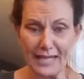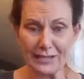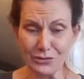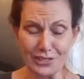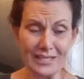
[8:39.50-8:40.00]

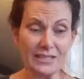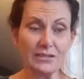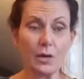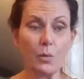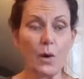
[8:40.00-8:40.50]
and your kids
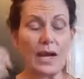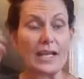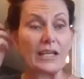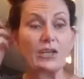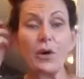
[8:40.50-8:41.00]
are
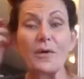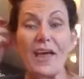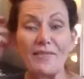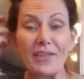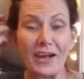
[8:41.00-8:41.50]
whining, you don't
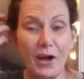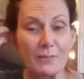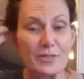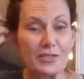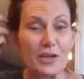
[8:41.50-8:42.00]
have that
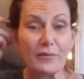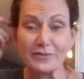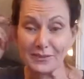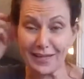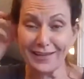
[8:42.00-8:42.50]
option of
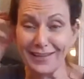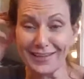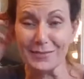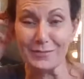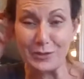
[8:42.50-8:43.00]
selling
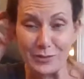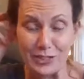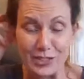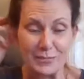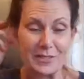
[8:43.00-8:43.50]
them to a
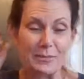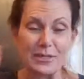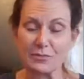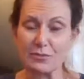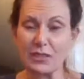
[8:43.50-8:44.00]
gypsy
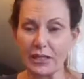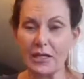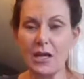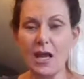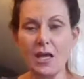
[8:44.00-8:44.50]
because really
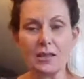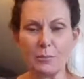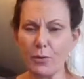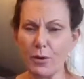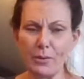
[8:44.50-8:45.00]
they're
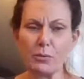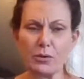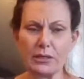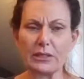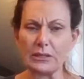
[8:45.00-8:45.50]
probably
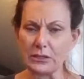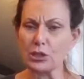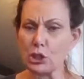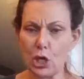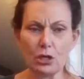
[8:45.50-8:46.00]
worth at least
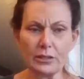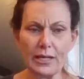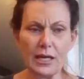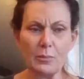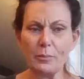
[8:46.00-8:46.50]
$1
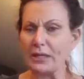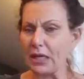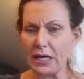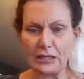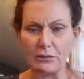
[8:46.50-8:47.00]
now, but
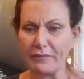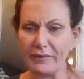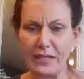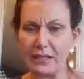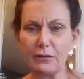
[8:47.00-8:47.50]
I don't
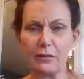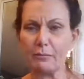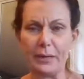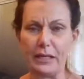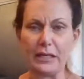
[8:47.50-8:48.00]
even think you
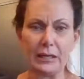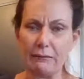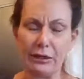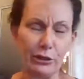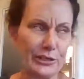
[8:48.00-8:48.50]
can pay to get
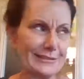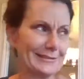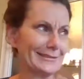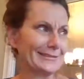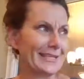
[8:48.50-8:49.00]
rid of your kids
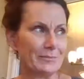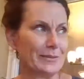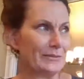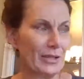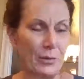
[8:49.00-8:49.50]
these days.
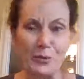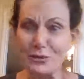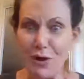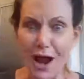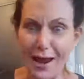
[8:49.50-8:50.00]
But you know, we
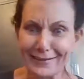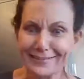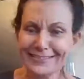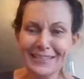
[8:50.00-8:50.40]
tried.